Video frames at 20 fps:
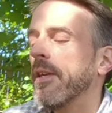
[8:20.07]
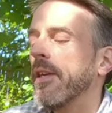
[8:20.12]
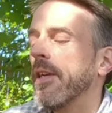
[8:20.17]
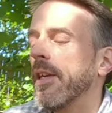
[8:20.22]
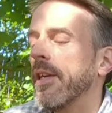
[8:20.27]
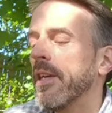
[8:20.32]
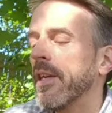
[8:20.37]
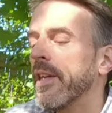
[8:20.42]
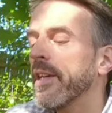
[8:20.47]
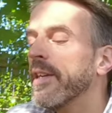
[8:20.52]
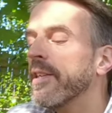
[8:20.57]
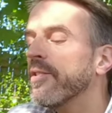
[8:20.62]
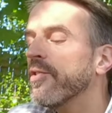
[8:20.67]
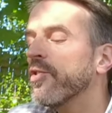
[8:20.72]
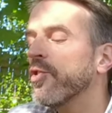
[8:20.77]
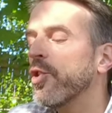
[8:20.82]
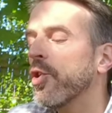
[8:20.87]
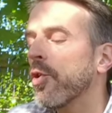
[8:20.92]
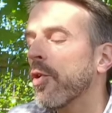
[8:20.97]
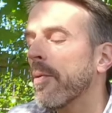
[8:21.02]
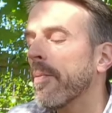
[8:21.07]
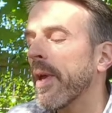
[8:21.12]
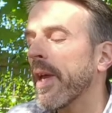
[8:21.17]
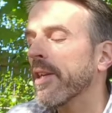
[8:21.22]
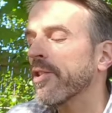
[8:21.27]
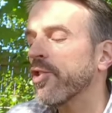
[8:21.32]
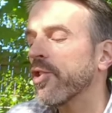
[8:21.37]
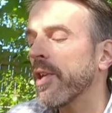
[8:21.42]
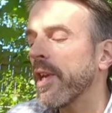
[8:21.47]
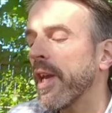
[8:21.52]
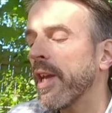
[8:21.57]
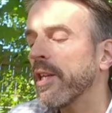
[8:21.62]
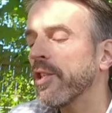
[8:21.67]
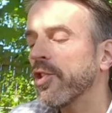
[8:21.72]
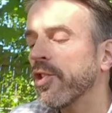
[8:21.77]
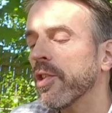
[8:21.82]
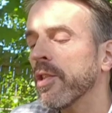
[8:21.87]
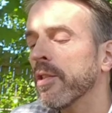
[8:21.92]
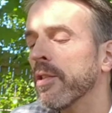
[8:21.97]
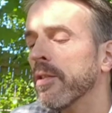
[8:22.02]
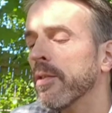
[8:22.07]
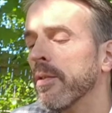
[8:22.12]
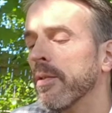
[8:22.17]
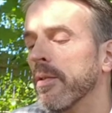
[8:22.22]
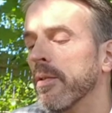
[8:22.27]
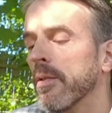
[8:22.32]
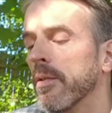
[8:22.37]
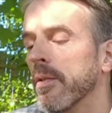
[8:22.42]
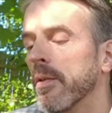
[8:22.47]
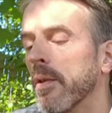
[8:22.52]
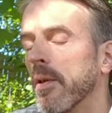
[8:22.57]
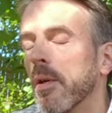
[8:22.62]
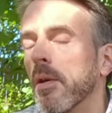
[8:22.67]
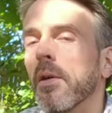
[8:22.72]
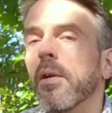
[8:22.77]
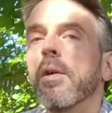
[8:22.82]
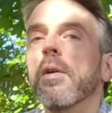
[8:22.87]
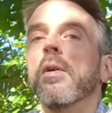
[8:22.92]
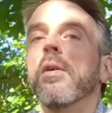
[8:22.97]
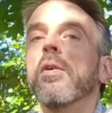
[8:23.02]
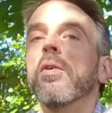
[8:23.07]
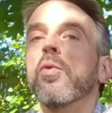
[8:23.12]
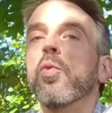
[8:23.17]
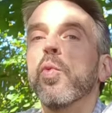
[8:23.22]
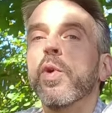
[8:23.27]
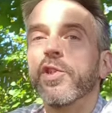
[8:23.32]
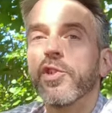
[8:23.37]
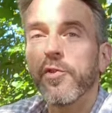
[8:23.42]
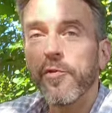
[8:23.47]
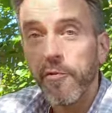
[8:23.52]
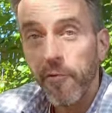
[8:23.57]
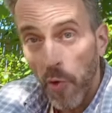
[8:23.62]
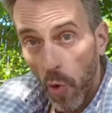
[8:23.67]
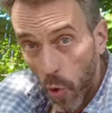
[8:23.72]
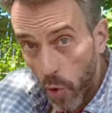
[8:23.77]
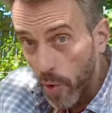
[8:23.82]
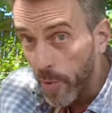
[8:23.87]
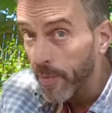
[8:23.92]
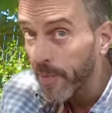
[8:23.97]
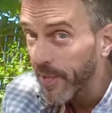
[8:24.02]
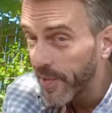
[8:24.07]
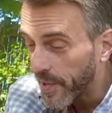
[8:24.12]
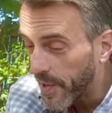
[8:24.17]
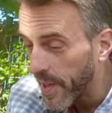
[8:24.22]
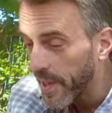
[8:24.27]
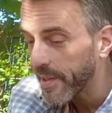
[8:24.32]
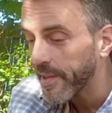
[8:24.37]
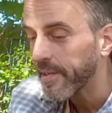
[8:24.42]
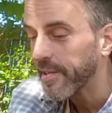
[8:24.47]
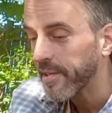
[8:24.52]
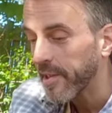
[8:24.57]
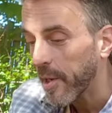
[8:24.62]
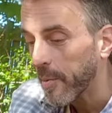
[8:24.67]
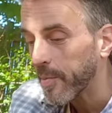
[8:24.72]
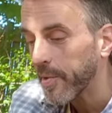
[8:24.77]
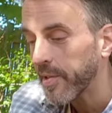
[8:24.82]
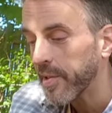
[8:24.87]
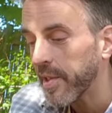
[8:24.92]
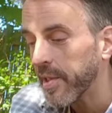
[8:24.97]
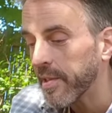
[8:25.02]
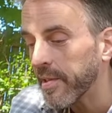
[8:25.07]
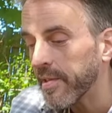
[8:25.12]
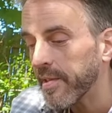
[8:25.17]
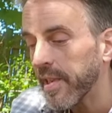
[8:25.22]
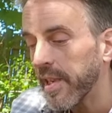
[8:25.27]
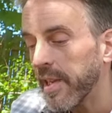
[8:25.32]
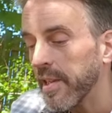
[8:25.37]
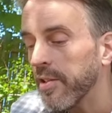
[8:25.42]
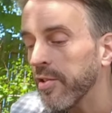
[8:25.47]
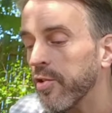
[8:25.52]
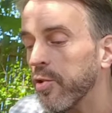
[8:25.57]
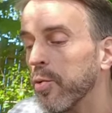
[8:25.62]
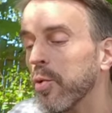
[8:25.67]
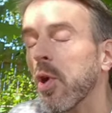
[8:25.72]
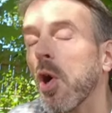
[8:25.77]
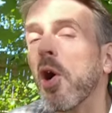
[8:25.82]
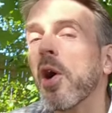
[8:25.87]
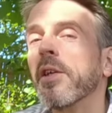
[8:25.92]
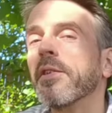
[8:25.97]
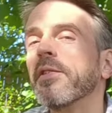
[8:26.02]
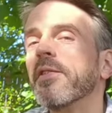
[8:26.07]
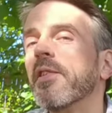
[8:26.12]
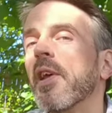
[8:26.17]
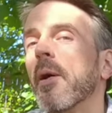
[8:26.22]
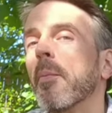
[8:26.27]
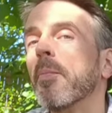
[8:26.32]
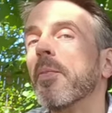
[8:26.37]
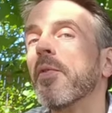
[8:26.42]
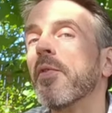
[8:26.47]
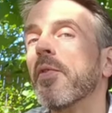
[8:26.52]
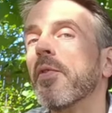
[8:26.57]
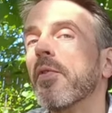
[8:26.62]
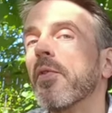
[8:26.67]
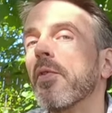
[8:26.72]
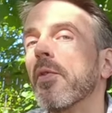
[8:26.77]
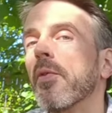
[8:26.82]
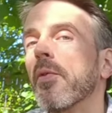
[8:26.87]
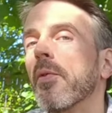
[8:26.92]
It is your imagination which forms this substance into concepts,